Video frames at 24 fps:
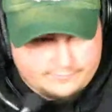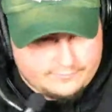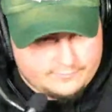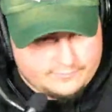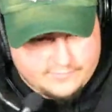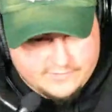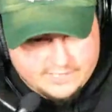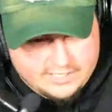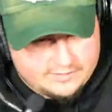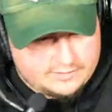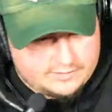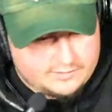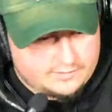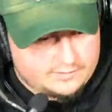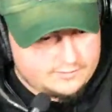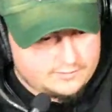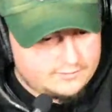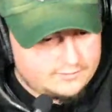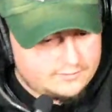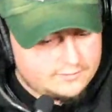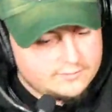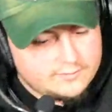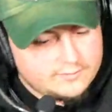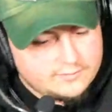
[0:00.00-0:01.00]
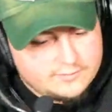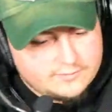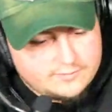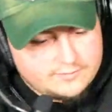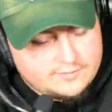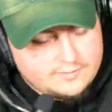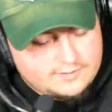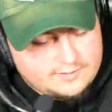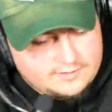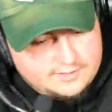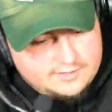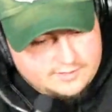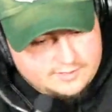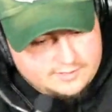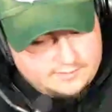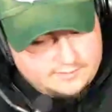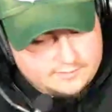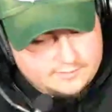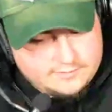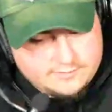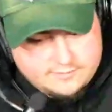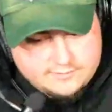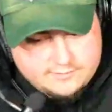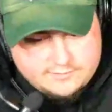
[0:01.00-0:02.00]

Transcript: Nothing. And then